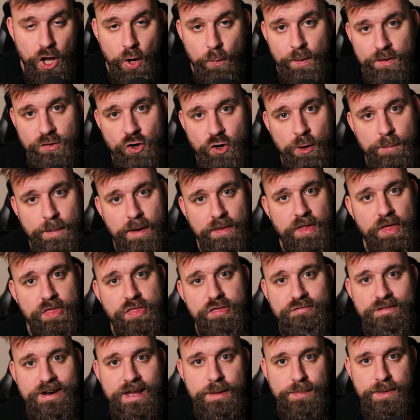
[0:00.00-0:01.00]
We talk about the
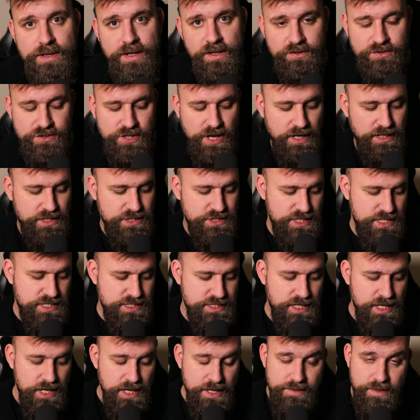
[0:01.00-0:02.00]
three biggest changes,